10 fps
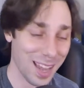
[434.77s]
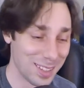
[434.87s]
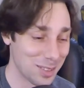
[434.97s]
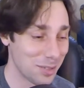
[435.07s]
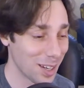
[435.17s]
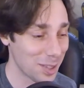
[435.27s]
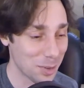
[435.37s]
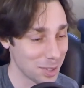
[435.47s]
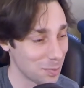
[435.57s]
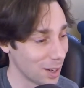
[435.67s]
I just realised
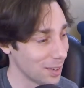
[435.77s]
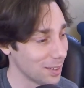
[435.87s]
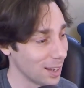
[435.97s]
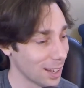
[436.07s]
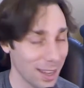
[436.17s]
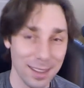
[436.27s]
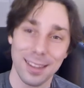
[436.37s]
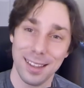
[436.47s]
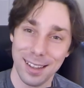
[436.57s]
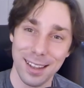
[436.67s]
what this might look like.
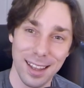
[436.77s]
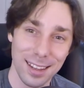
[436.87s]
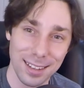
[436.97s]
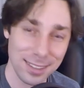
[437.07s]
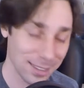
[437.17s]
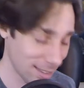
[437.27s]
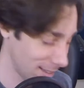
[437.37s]
Hi kids.